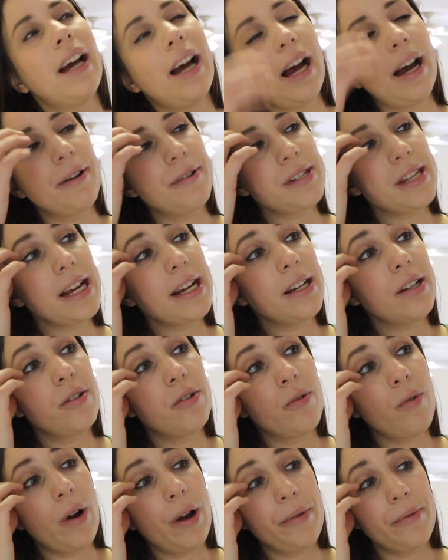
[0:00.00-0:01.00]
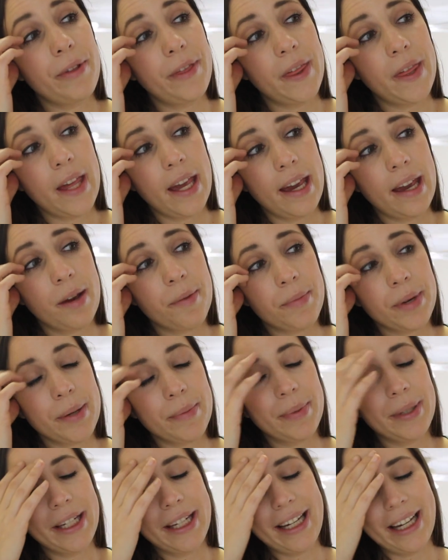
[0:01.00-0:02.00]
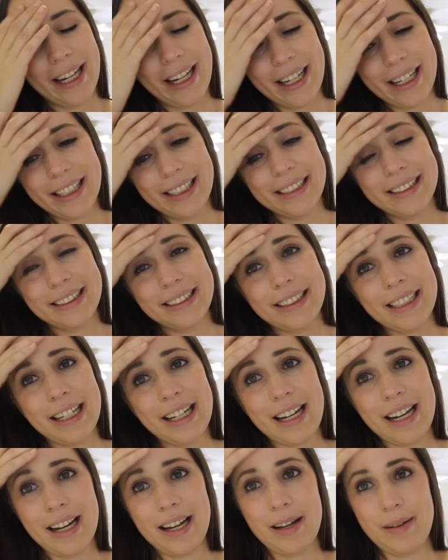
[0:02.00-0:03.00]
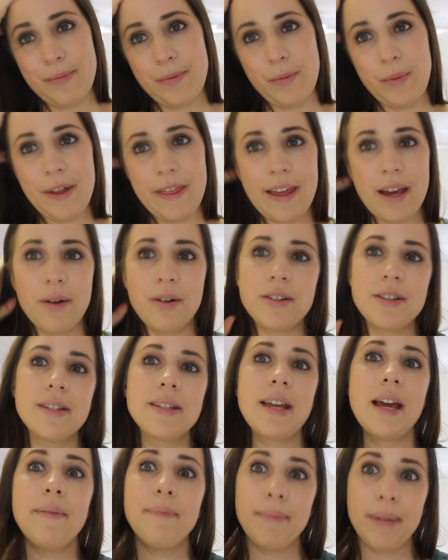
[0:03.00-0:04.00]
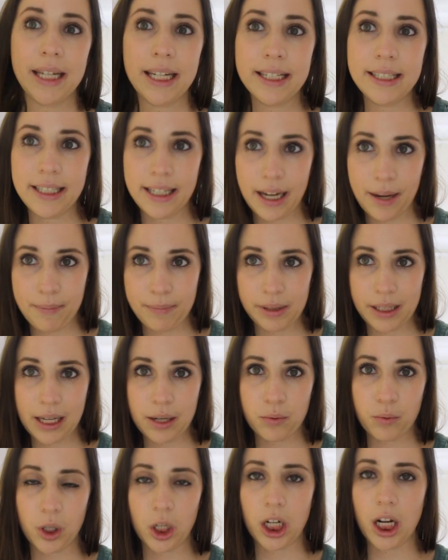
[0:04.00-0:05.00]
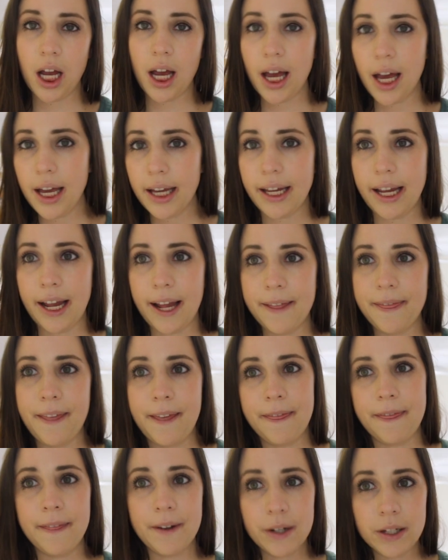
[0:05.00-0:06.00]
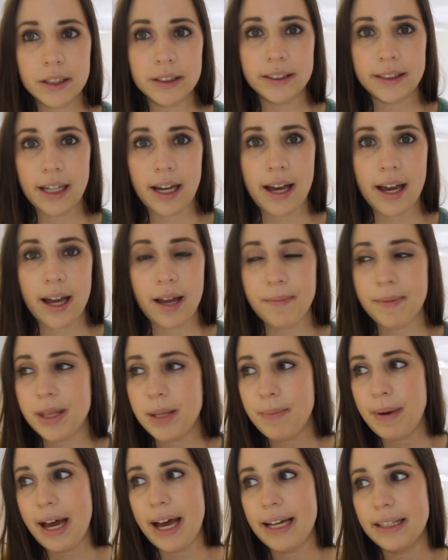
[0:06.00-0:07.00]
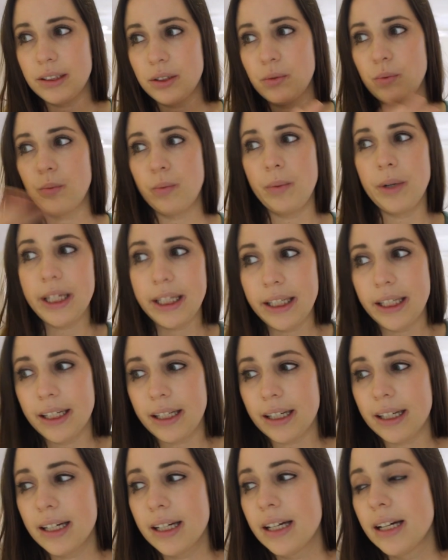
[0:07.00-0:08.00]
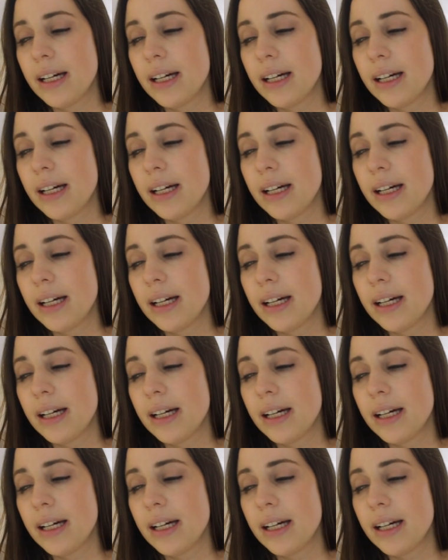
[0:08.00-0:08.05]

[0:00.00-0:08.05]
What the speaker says: I was like annoyed with them because when they sent me to get blood work again, the third time in the past week,